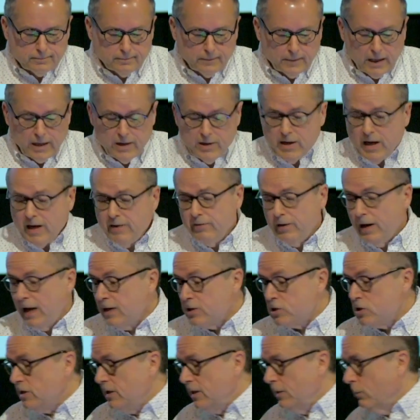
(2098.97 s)
and David
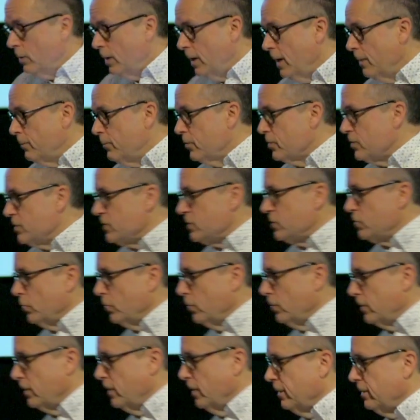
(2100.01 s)
actually, he went up with his
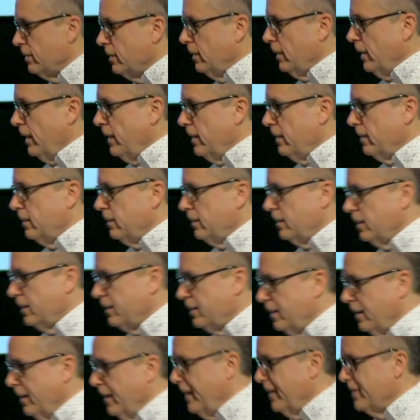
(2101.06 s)
sword and cut
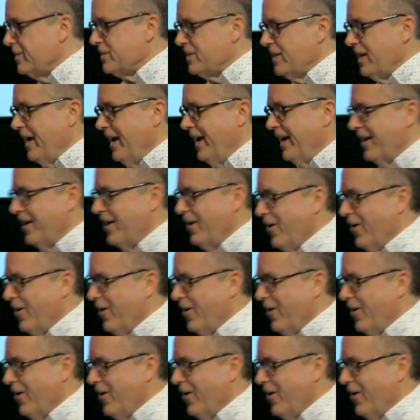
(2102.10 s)
Goliath's head